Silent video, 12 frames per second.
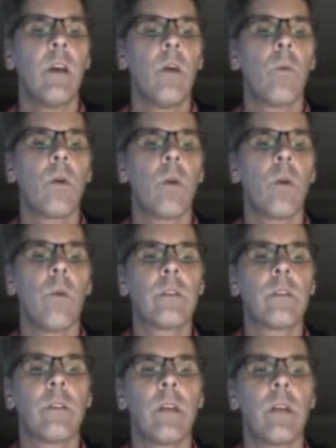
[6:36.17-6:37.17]
we're going
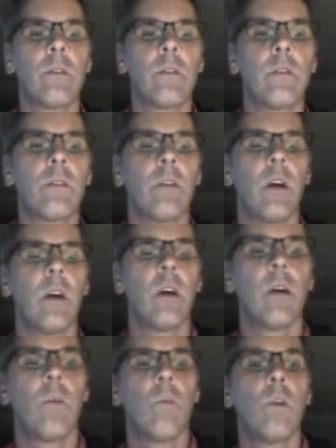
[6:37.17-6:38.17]
to go
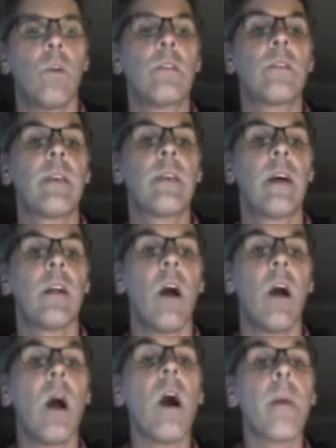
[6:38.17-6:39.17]
to one cell
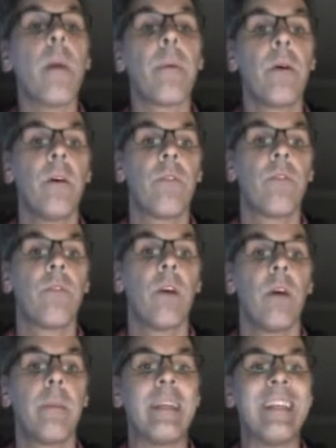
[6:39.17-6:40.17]
up
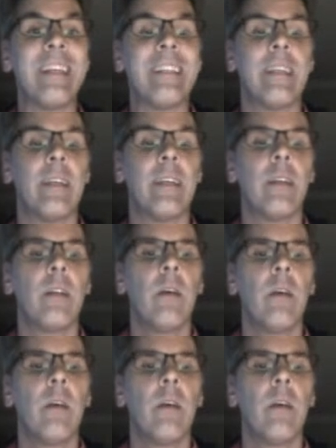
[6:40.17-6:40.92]
from E10,